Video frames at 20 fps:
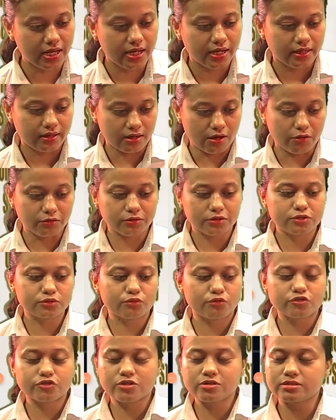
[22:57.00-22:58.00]
Now in the
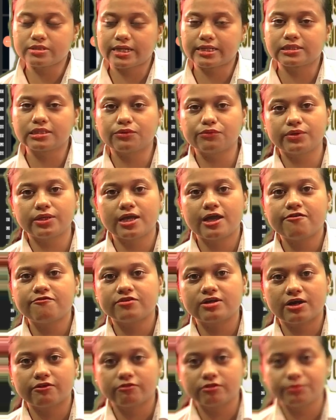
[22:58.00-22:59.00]
social sector, we have
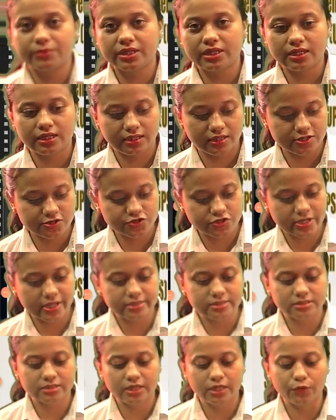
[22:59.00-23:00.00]
government initiates
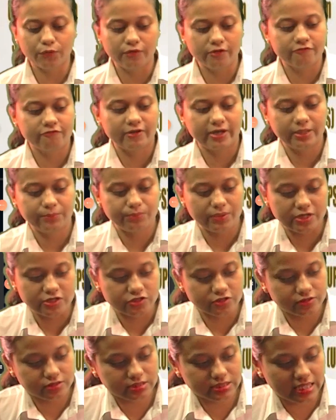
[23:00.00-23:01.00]
the unified pension
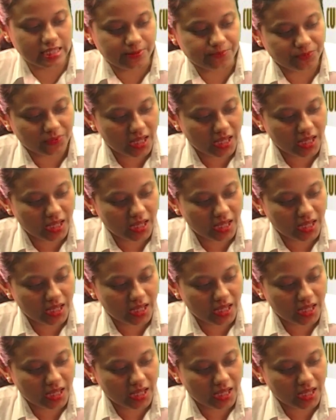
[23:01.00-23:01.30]
scheme.